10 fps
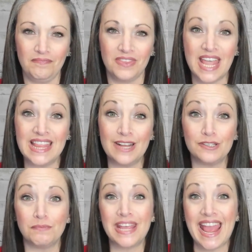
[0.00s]
Then
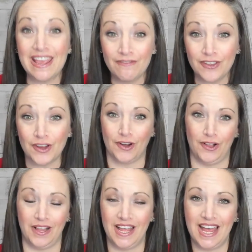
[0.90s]
there's
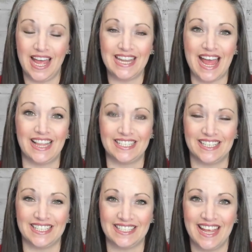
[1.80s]
behavioral
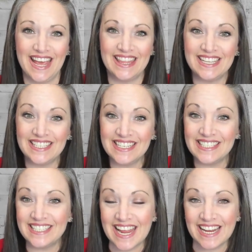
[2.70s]
analysis. This is
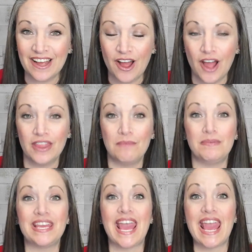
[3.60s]
data on the
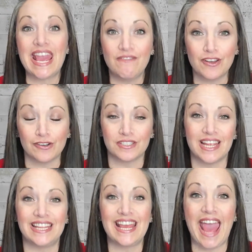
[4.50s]
behaviors
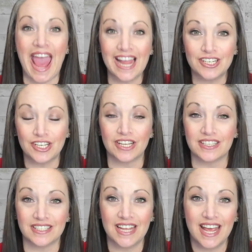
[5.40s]
and the
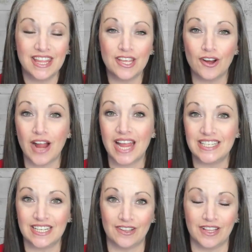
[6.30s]
actions that your
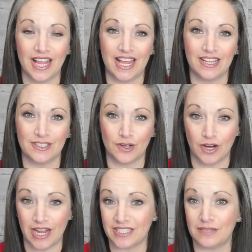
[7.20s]
ideal clients or
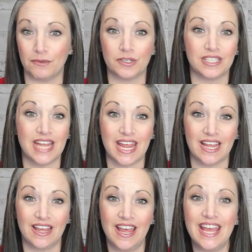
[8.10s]
customers
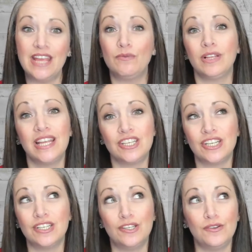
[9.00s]
take in
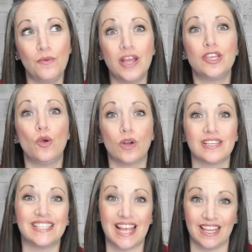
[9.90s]
relation to what you're
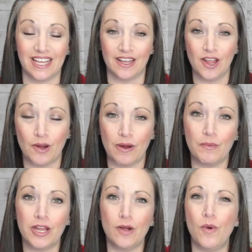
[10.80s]
selling, right?
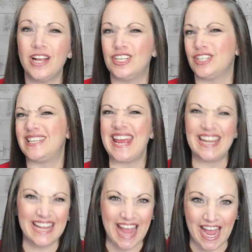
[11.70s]
We don't want just
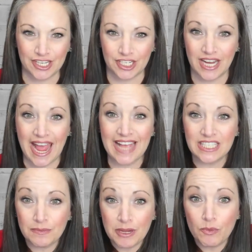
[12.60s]
any action. It has
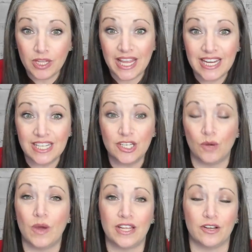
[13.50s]
to be related to
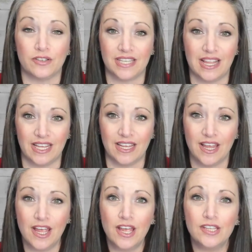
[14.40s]
what you're selling.
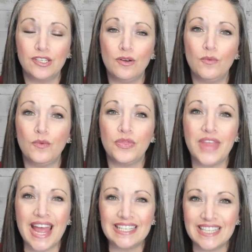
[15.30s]
So
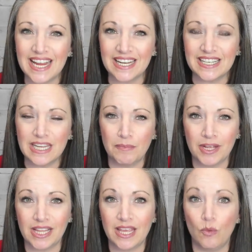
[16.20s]
that data,
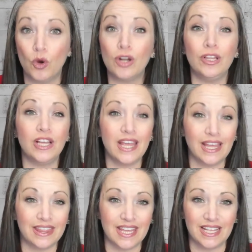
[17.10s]
typically, we're looking
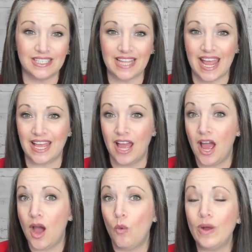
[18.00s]
at things like
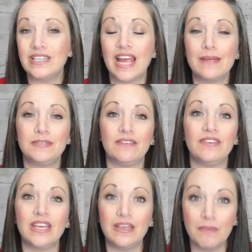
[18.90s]
what types of
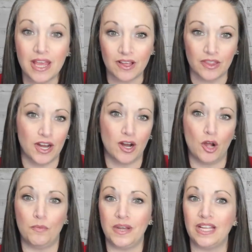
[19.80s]
email they're
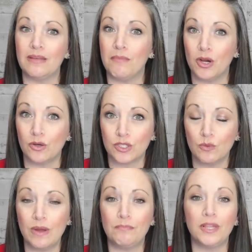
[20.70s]
opening the most,
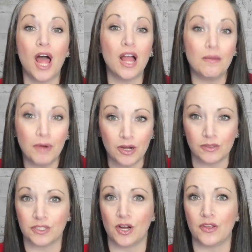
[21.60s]
what blog
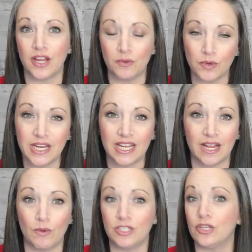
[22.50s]
posts are they
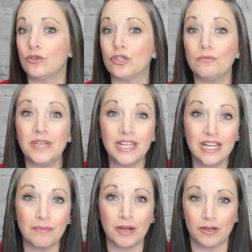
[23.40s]
reading, what social
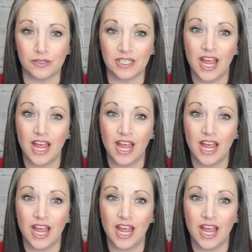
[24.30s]
media posts